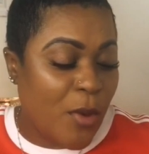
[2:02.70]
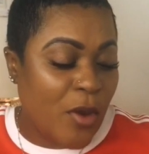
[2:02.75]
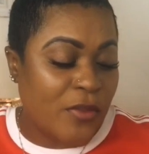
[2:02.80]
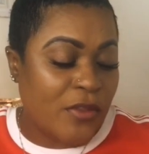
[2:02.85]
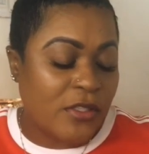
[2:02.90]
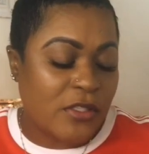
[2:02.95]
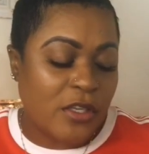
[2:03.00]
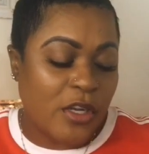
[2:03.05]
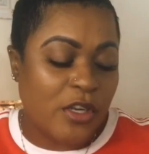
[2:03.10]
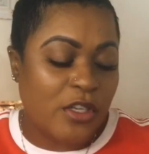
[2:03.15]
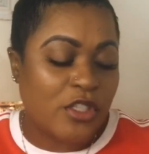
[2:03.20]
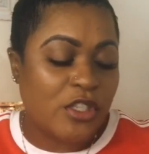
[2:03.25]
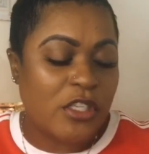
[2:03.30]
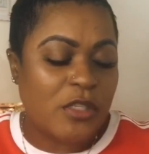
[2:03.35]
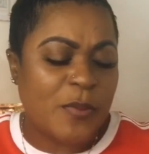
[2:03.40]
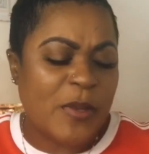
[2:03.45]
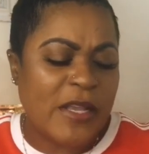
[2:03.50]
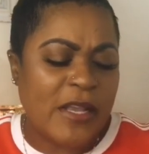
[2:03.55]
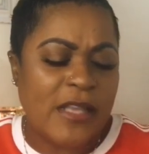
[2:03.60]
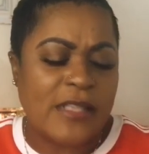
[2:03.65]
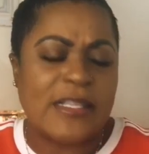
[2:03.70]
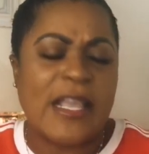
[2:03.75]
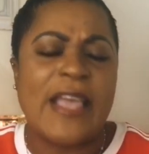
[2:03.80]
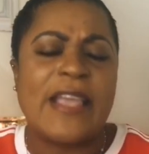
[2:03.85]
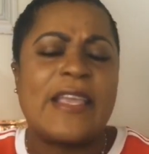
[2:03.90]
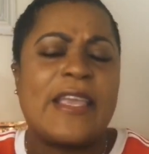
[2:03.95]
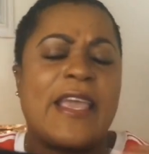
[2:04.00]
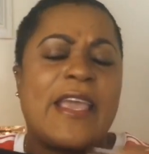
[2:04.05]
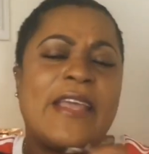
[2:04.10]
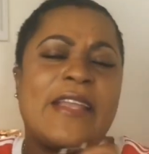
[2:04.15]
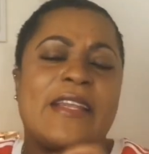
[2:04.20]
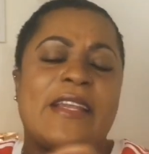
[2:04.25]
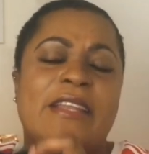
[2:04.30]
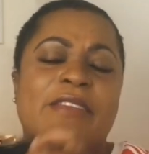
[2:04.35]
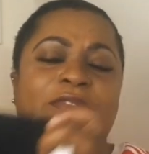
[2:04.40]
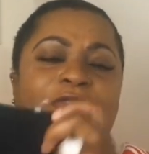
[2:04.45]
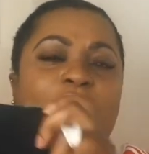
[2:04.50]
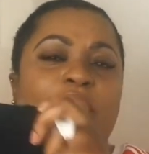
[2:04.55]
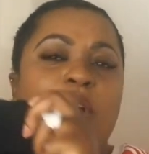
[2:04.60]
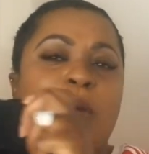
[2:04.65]
about the skirt just because I can't
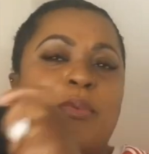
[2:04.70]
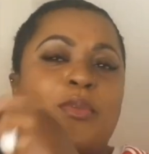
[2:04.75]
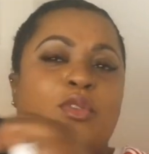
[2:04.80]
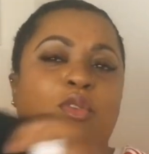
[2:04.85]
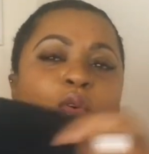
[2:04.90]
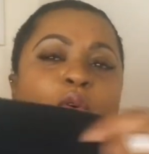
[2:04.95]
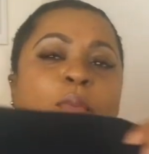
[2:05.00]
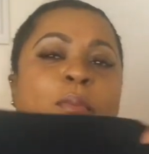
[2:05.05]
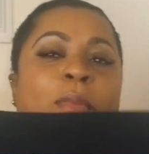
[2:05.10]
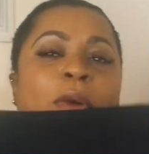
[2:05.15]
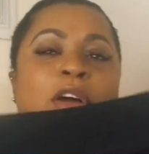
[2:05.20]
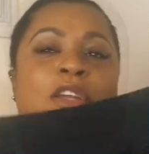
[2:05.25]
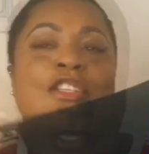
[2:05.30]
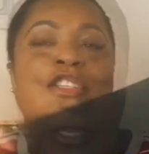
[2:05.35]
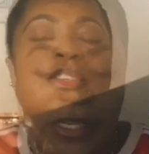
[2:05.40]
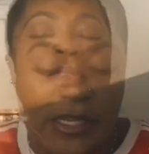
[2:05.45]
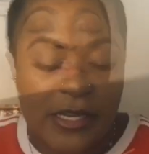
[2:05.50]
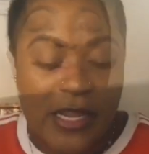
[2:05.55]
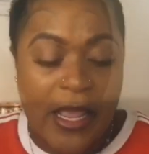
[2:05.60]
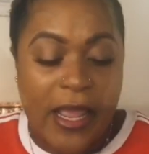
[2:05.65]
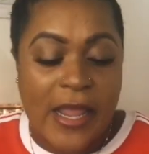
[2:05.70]
lift it up so much